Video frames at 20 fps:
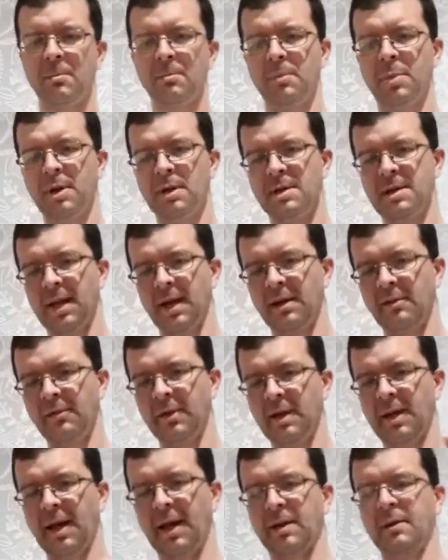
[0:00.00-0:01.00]
But
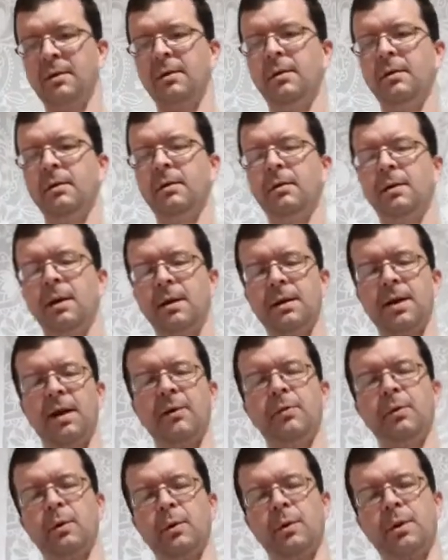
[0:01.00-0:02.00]
David had
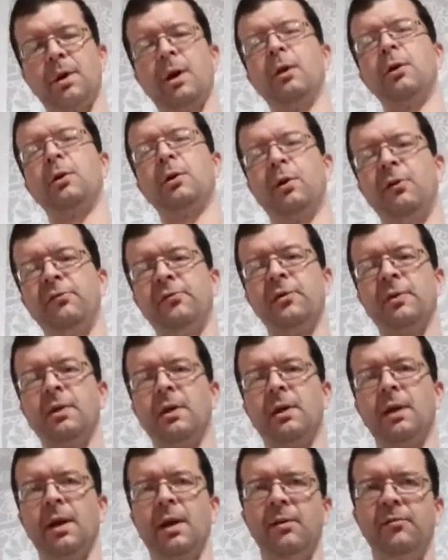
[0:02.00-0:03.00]
David was so
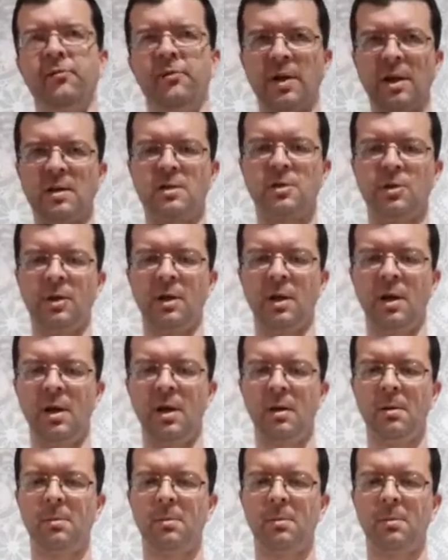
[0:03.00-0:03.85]
confident in victory